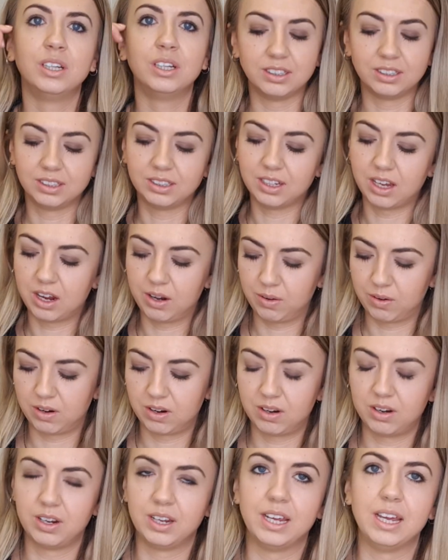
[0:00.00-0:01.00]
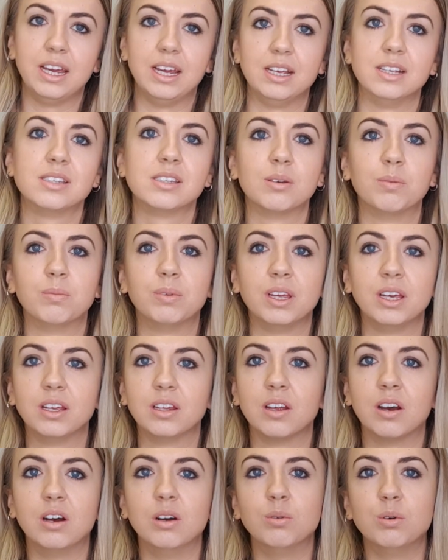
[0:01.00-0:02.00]
So it is something
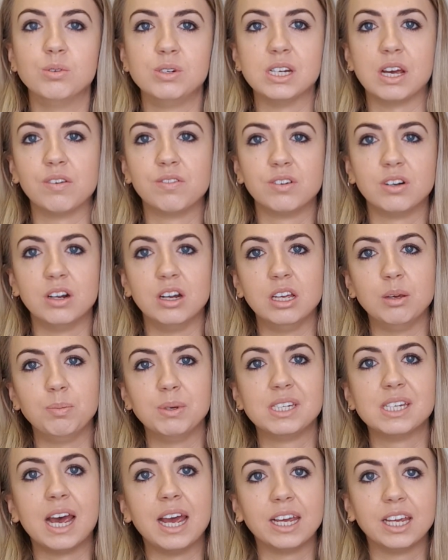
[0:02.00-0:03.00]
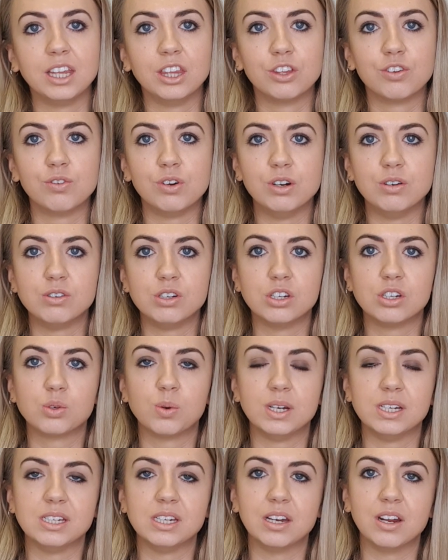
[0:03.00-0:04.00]
that I will definitely be taking through to
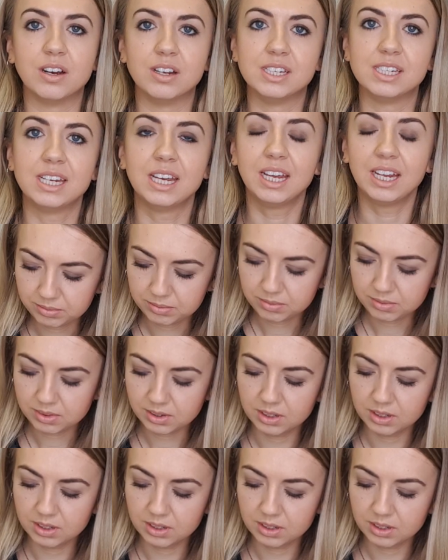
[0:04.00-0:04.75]
2019.